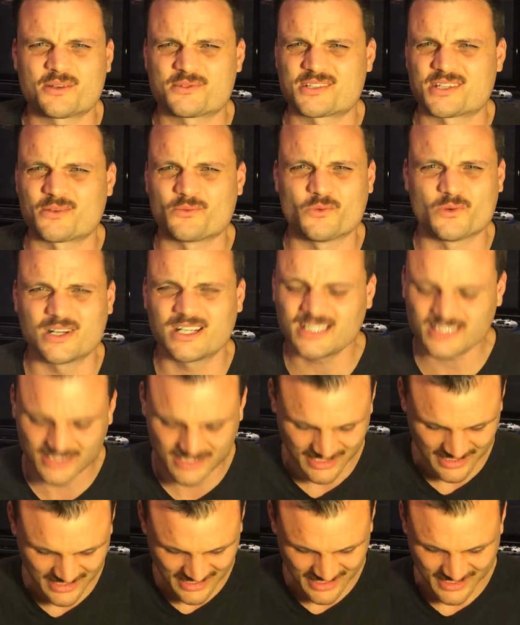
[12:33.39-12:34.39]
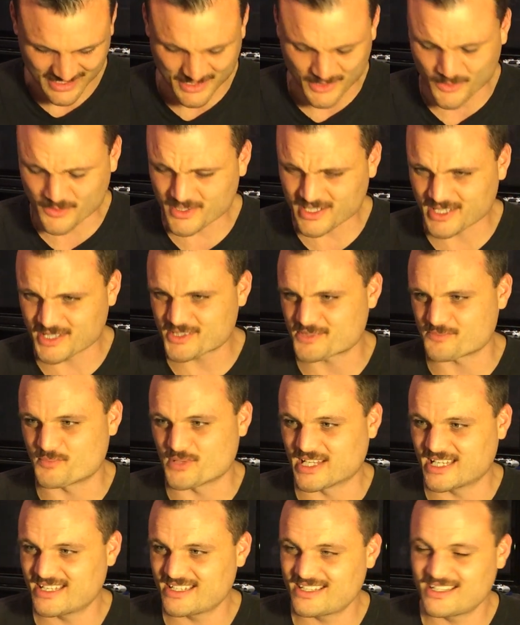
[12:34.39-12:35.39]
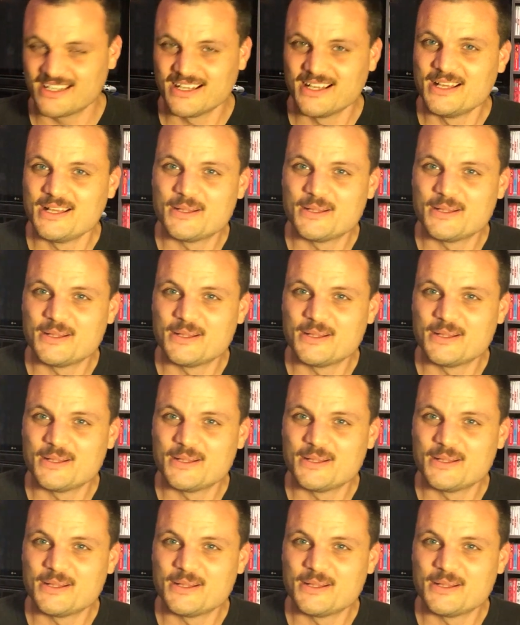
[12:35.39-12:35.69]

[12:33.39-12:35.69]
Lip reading: I was like, what? No one else bid?